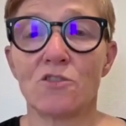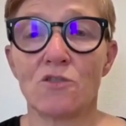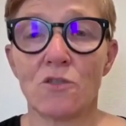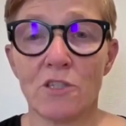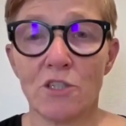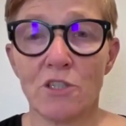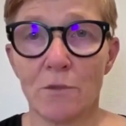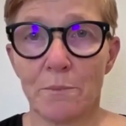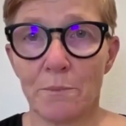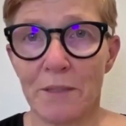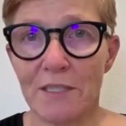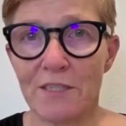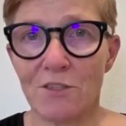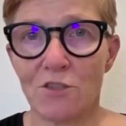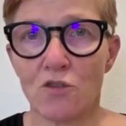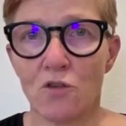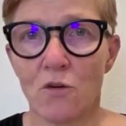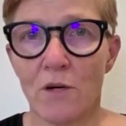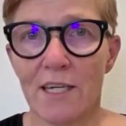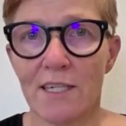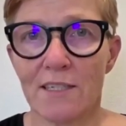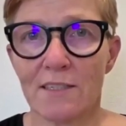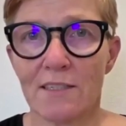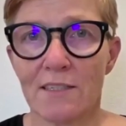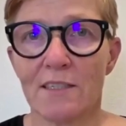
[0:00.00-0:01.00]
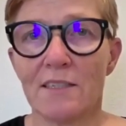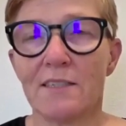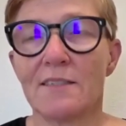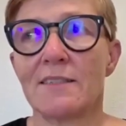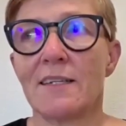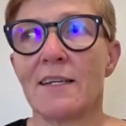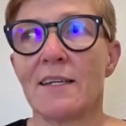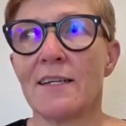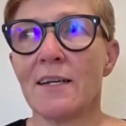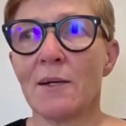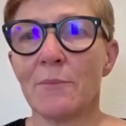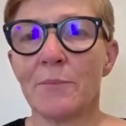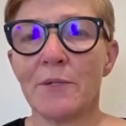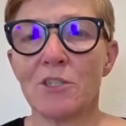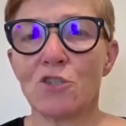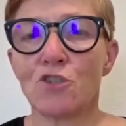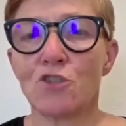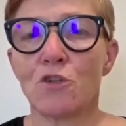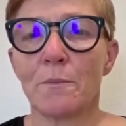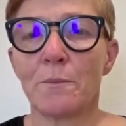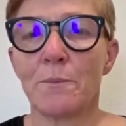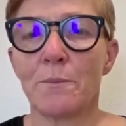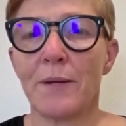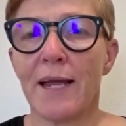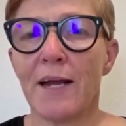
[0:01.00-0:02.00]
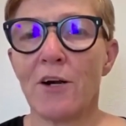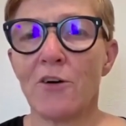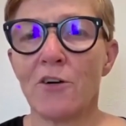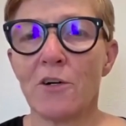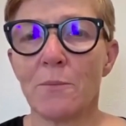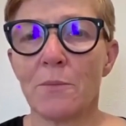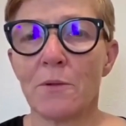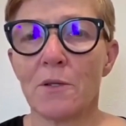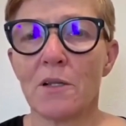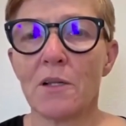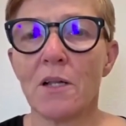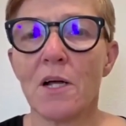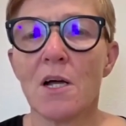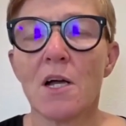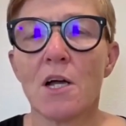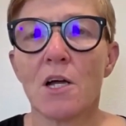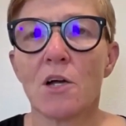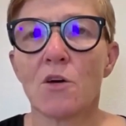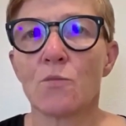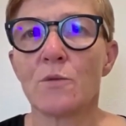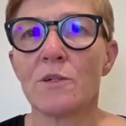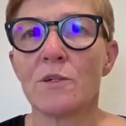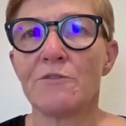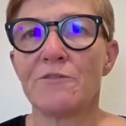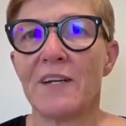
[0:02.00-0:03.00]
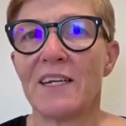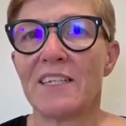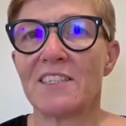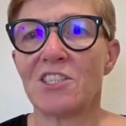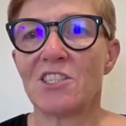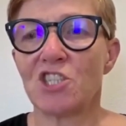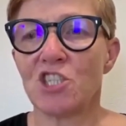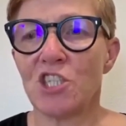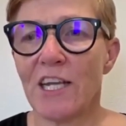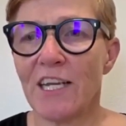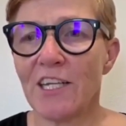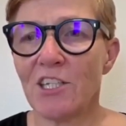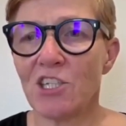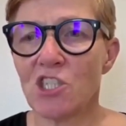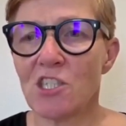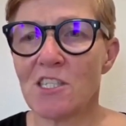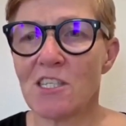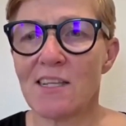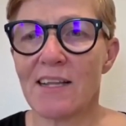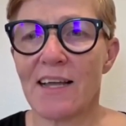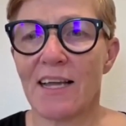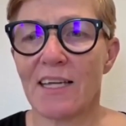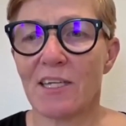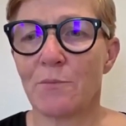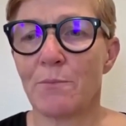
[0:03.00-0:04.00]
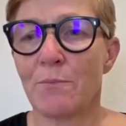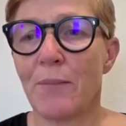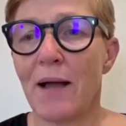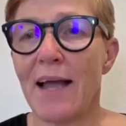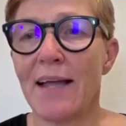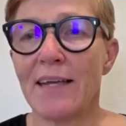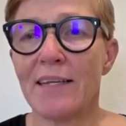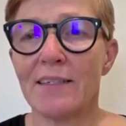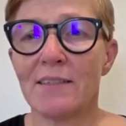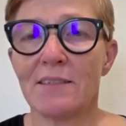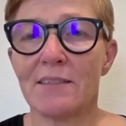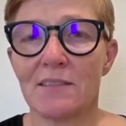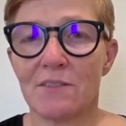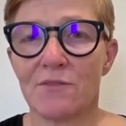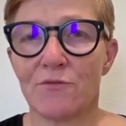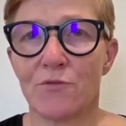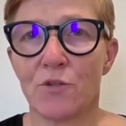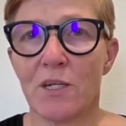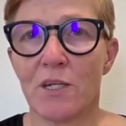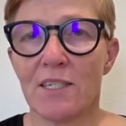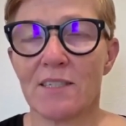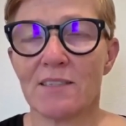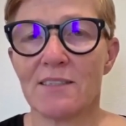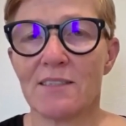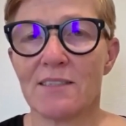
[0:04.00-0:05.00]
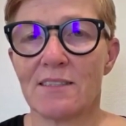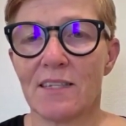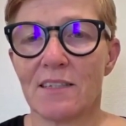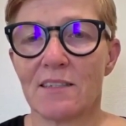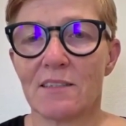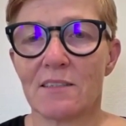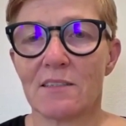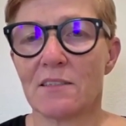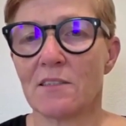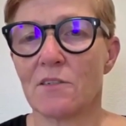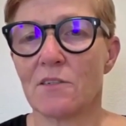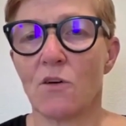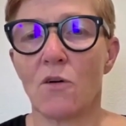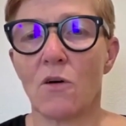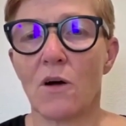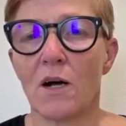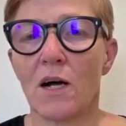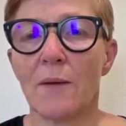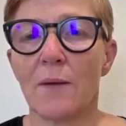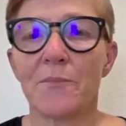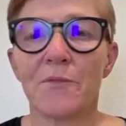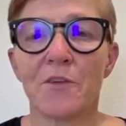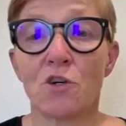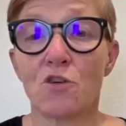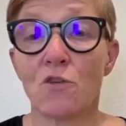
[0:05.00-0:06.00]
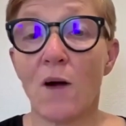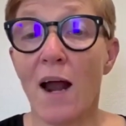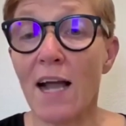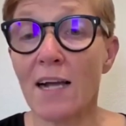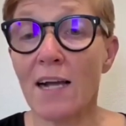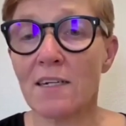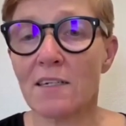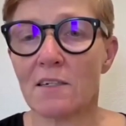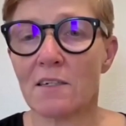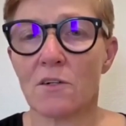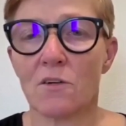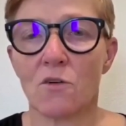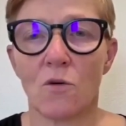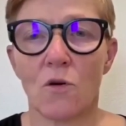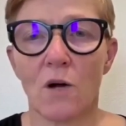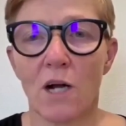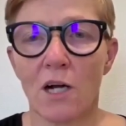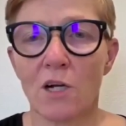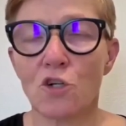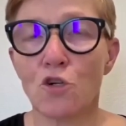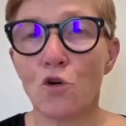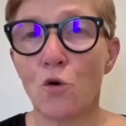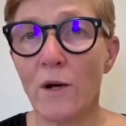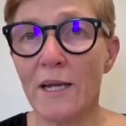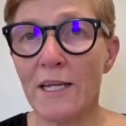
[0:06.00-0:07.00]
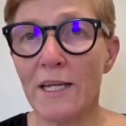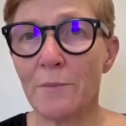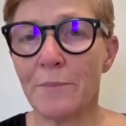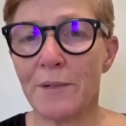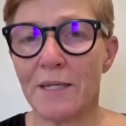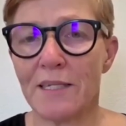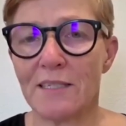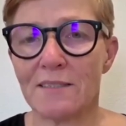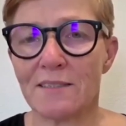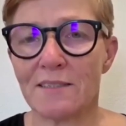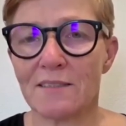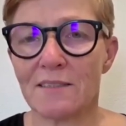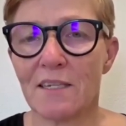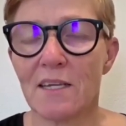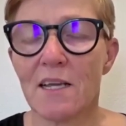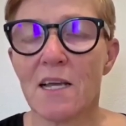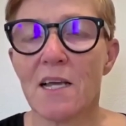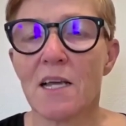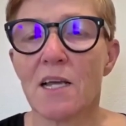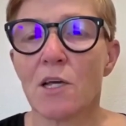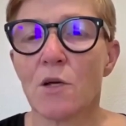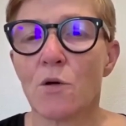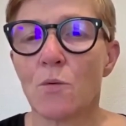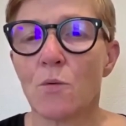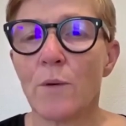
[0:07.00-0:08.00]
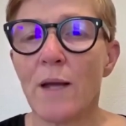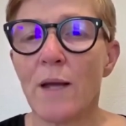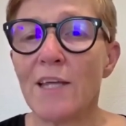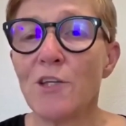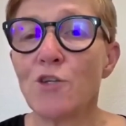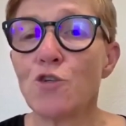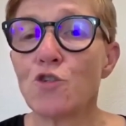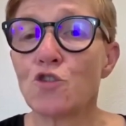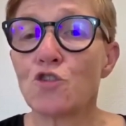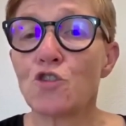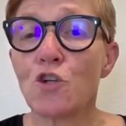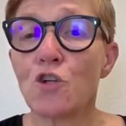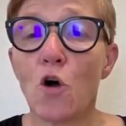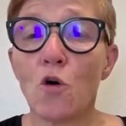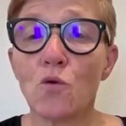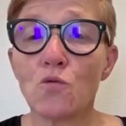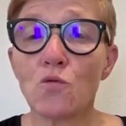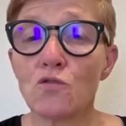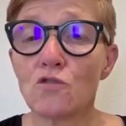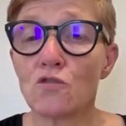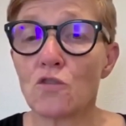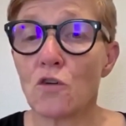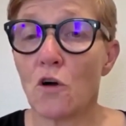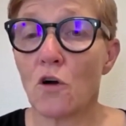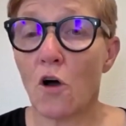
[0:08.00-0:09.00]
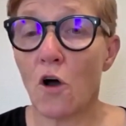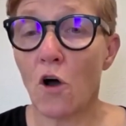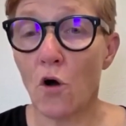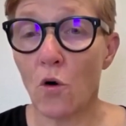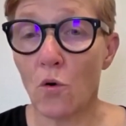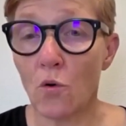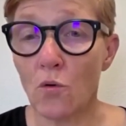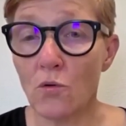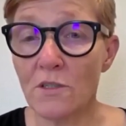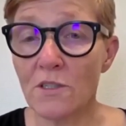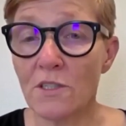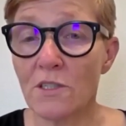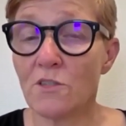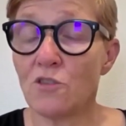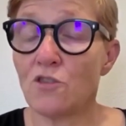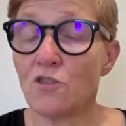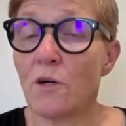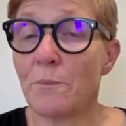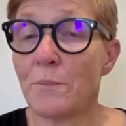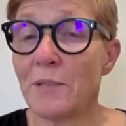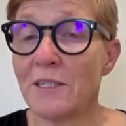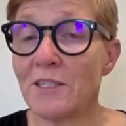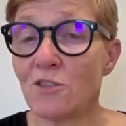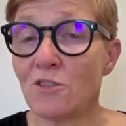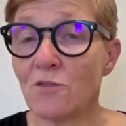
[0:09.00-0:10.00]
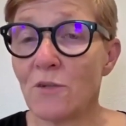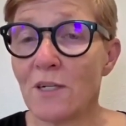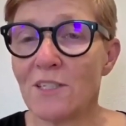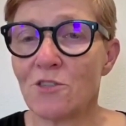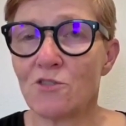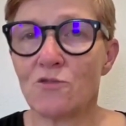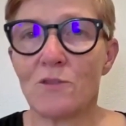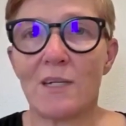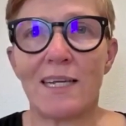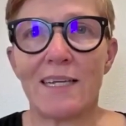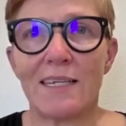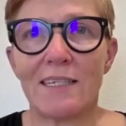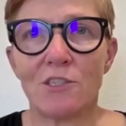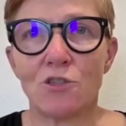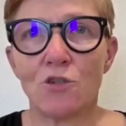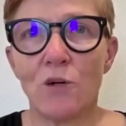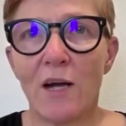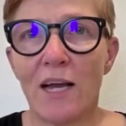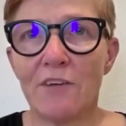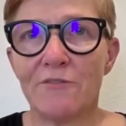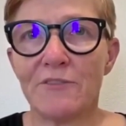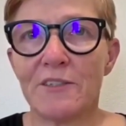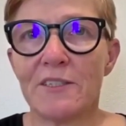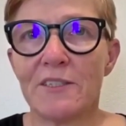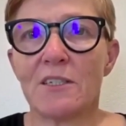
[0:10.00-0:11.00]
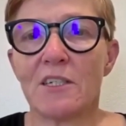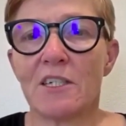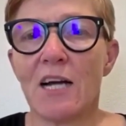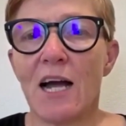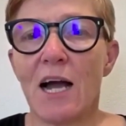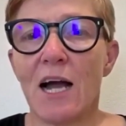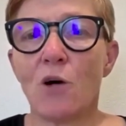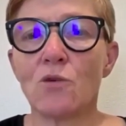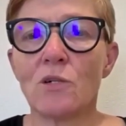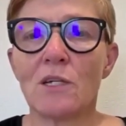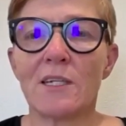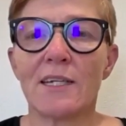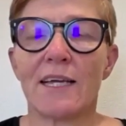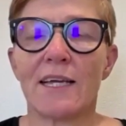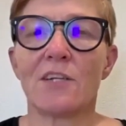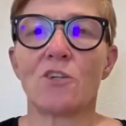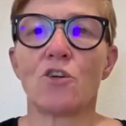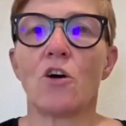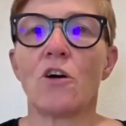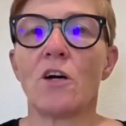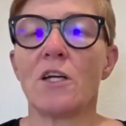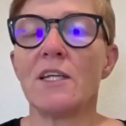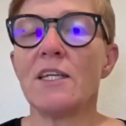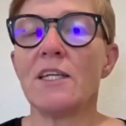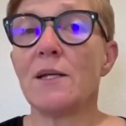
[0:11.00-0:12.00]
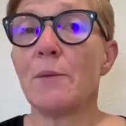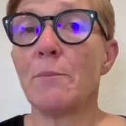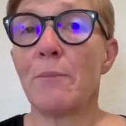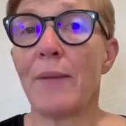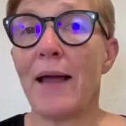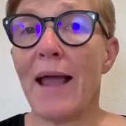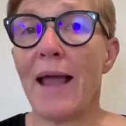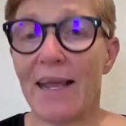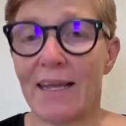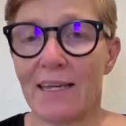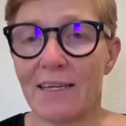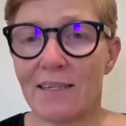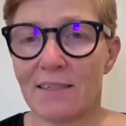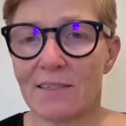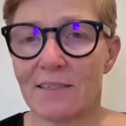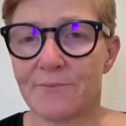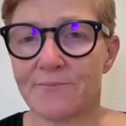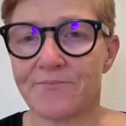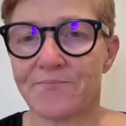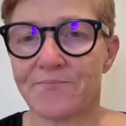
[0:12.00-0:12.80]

to your Bitcoin. It's a little bit comparable with exchanges like Binance, for instance, or Kraken or Coinbase, where you don't own your Bitcoin really. You have an account like in a bank.